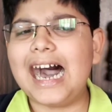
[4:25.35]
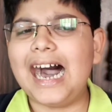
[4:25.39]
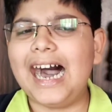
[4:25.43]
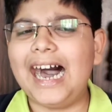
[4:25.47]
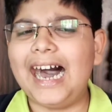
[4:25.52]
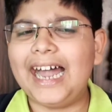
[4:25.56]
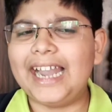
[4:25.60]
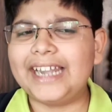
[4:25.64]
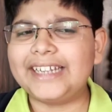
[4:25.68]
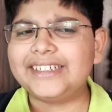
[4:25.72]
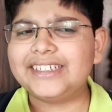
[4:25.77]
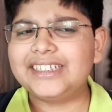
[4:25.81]

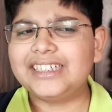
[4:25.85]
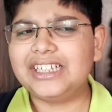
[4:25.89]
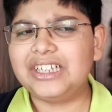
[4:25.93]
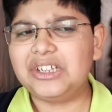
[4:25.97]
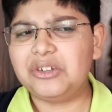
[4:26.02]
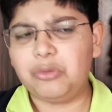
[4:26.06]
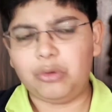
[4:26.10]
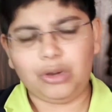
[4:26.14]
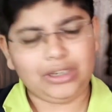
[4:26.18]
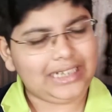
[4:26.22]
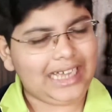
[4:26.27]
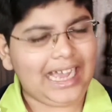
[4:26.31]
And
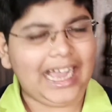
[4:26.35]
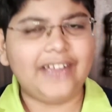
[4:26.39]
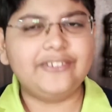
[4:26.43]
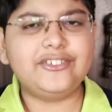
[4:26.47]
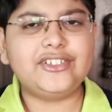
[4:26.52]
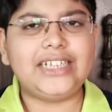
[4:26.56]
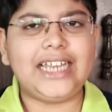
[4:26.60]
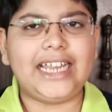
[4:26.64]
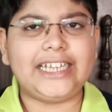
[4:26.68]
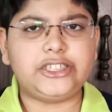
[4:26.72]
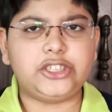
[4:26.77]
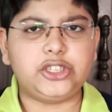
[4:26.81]
what I
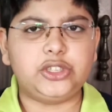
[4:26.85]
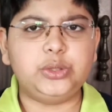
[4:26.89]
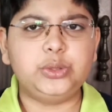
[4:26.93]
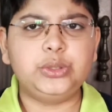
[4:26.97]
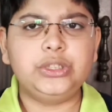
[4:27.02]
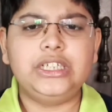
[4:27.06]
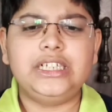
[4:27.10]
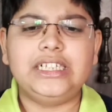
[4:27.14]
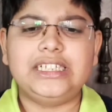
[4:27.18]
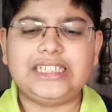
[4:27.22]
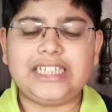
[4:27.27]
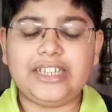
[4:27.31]
would like
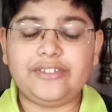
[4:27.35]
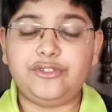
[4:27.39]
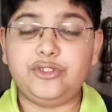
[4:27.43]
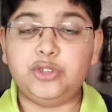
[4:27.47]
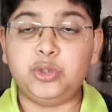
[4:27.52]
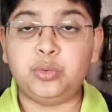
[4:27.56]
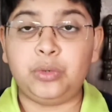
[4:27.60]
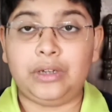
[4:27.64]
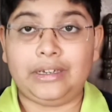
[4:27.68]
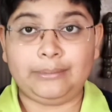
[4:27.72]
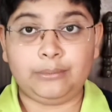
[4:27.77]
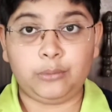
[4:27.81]
to give
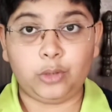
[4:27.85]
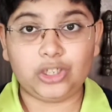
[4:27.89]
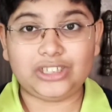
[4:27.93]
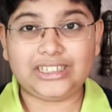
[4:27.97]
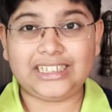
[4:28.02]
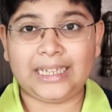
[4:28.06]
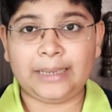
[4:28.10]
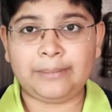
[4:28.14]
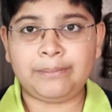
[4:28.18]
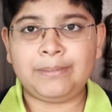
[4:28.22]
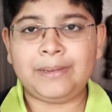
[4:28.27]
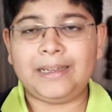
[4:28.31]
you one more
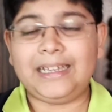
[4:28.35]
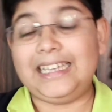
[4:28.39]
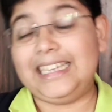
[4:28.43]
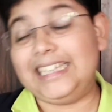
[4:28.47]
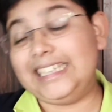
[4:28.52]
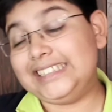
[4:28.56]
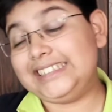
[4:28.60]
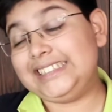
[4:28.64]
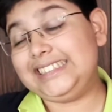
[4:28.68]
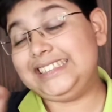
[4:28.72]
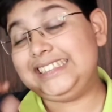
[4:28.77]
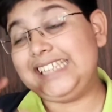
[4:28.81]
tip
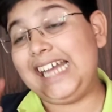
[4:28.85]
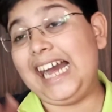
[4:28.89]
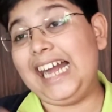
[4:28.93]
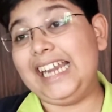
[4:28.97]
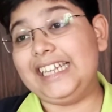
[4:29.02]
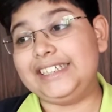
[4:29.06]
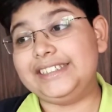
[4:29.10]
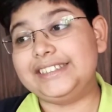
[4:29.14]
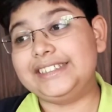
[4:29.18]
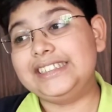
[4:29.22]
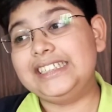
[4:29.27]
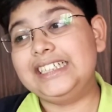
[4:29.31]
is
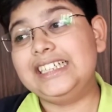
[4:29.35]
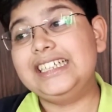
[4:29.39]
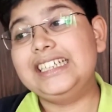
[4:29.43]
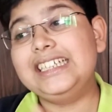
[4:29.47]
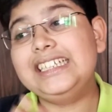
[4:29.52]
that